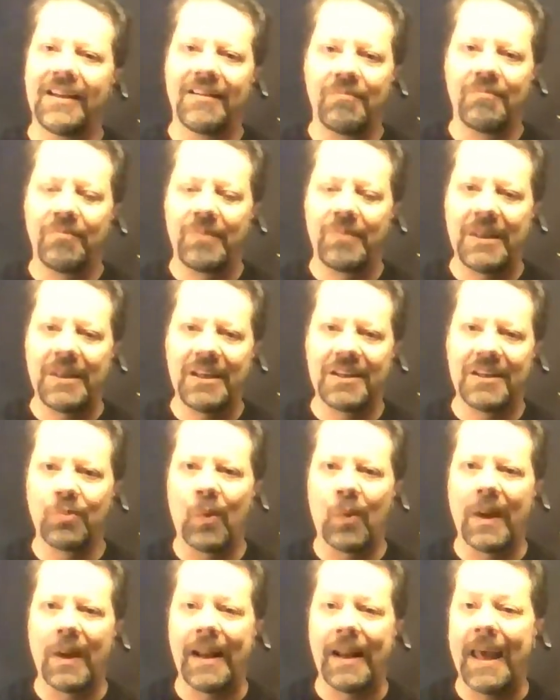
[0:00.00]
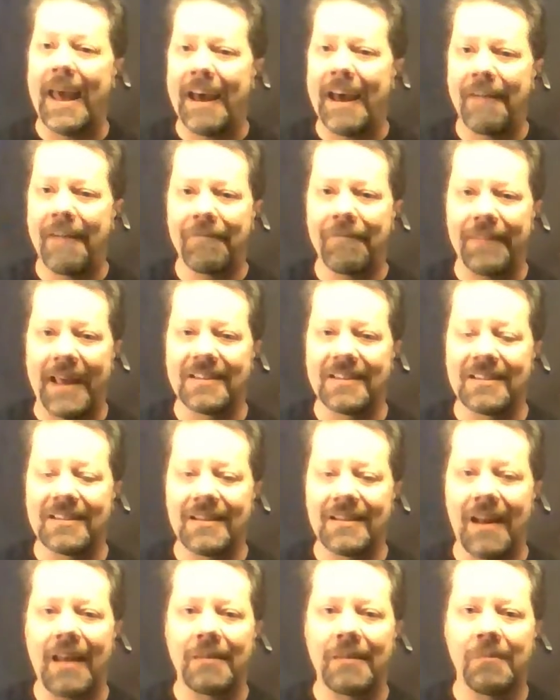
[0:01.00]
P is 1/2, that's
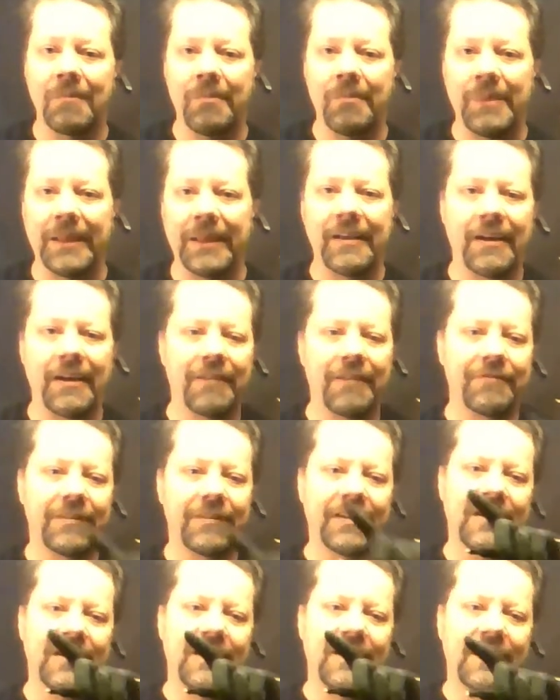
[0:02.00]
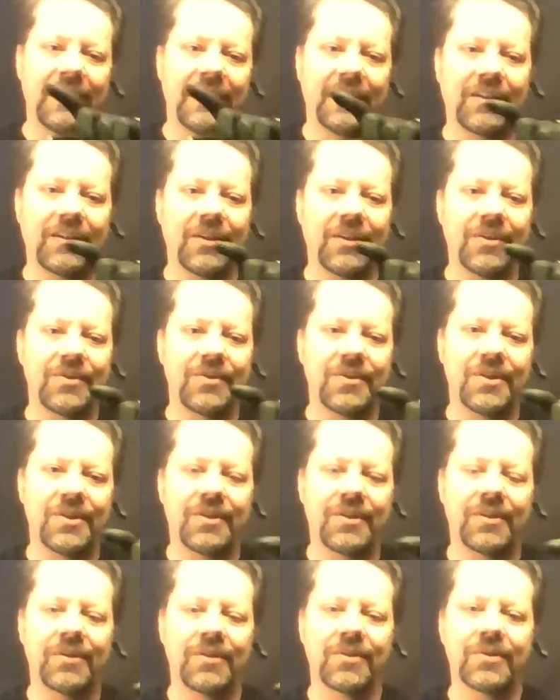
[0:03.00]
not big enough. It goes to
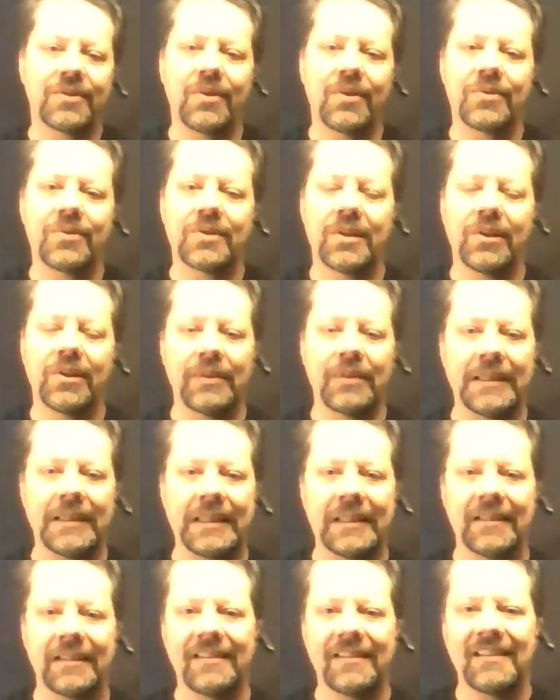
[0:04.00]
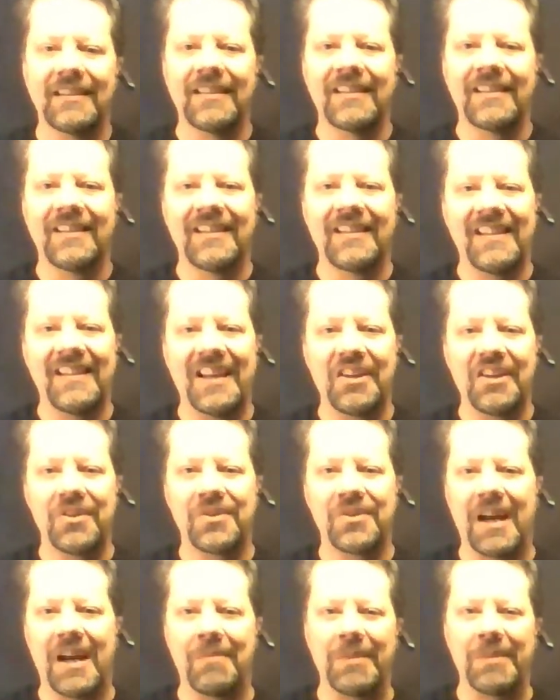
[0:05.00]
0 so slowly that you
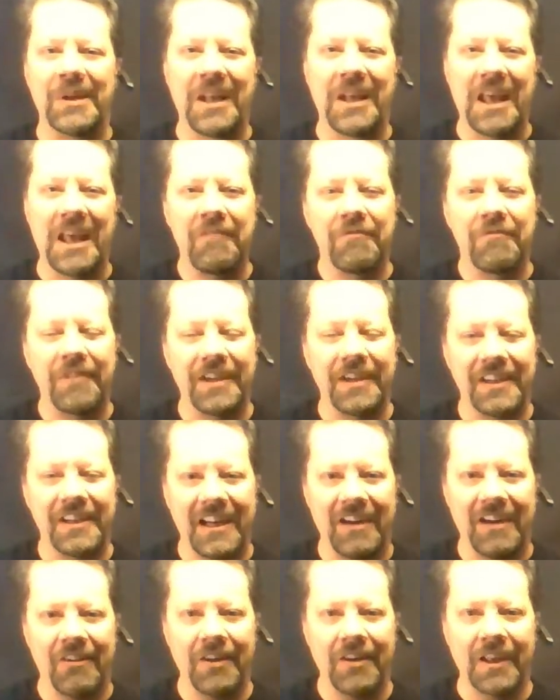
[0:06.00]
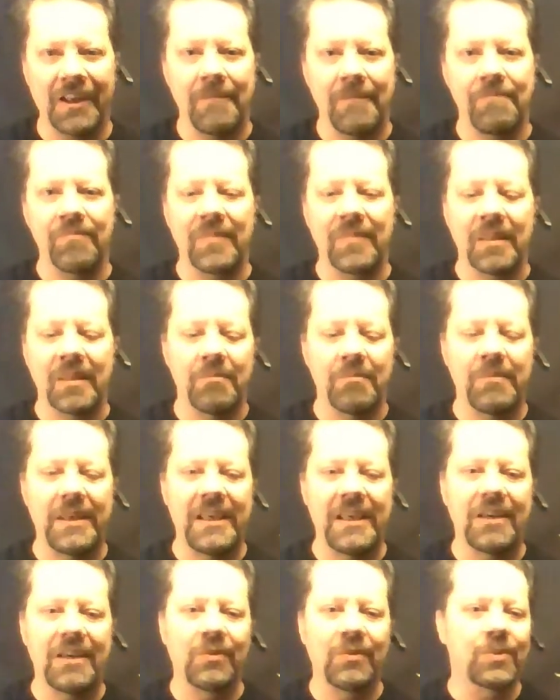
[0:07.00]
trap an infinite area. P
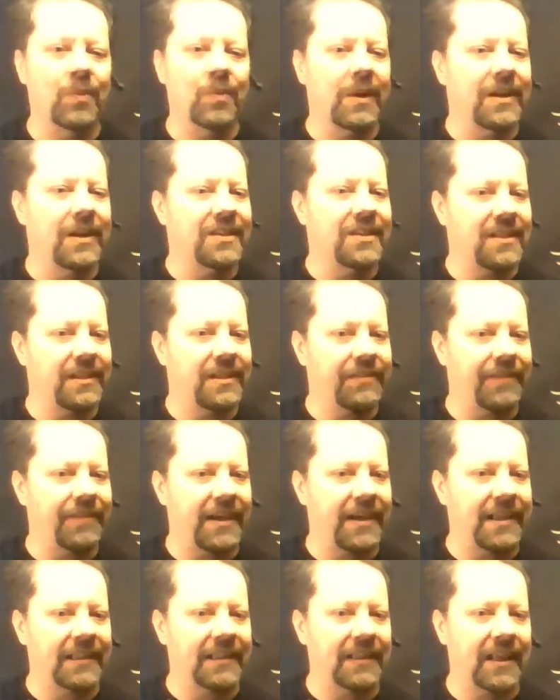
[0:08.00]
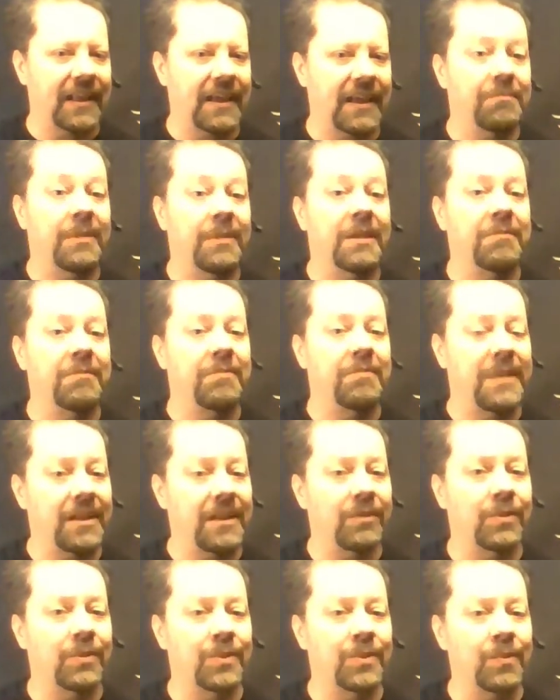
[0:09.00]
equals 1 is the dividing line, but P
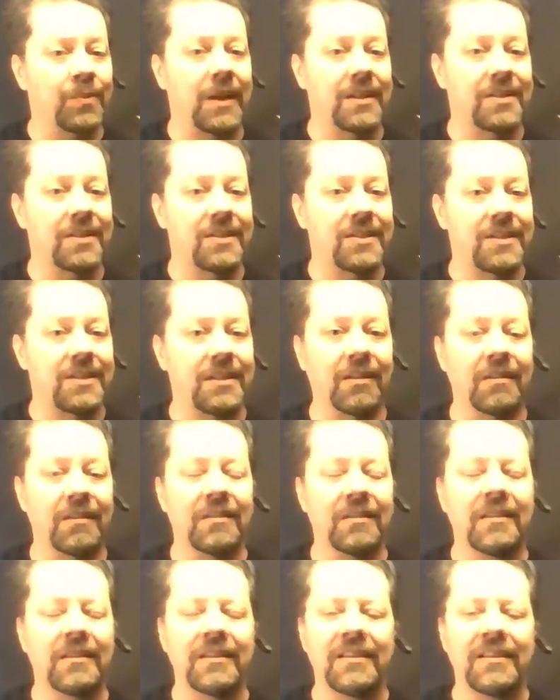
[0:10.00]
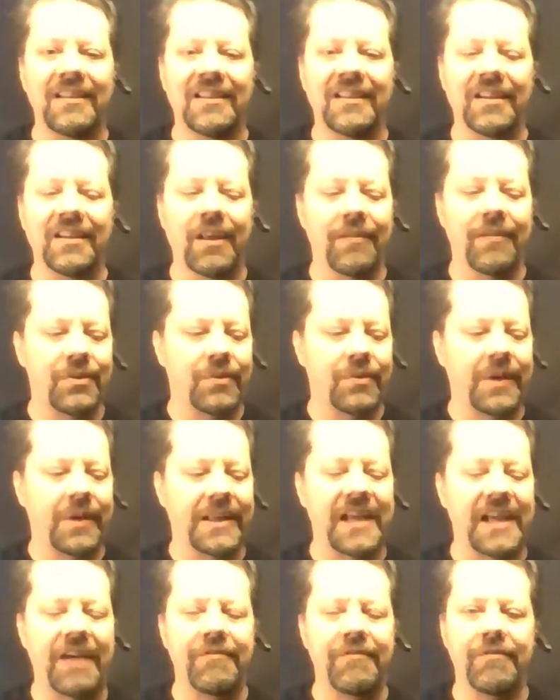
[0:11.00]
equals 1 still gives you a
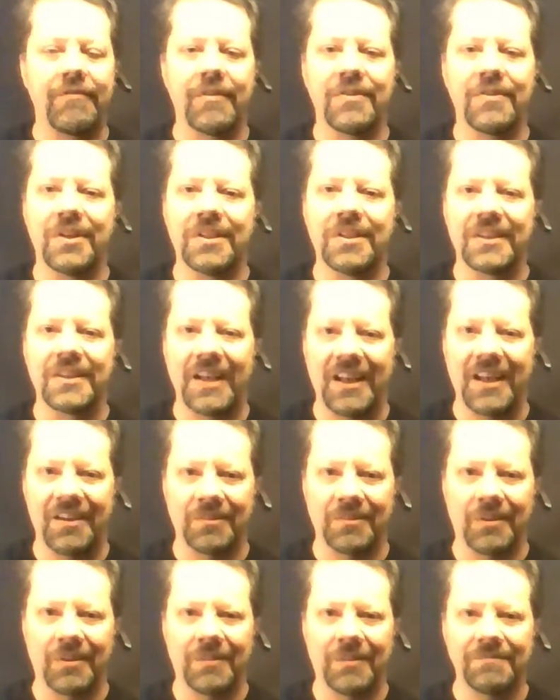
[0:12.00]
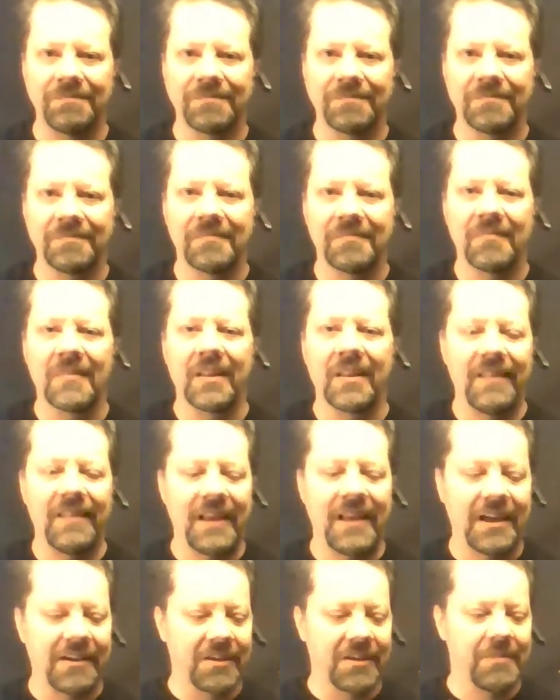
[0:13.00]
divergent integral, the
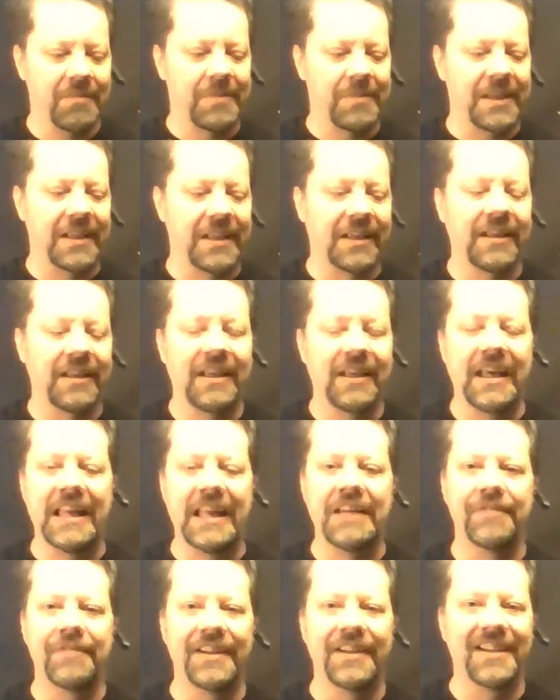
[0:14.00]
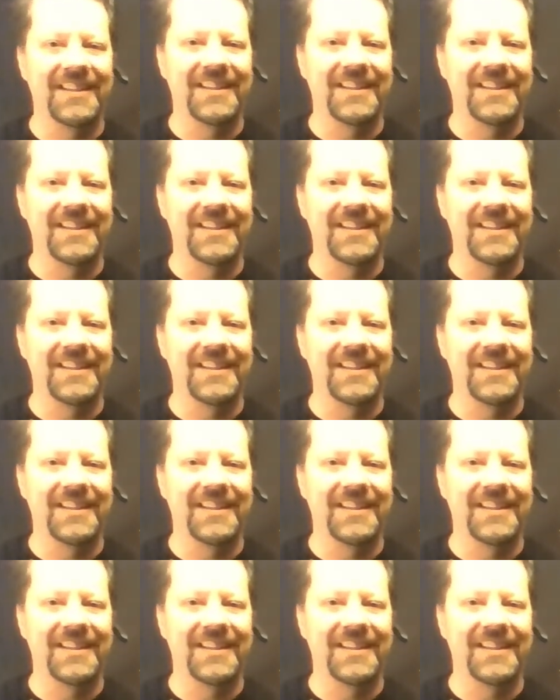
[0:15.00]
area being infinite.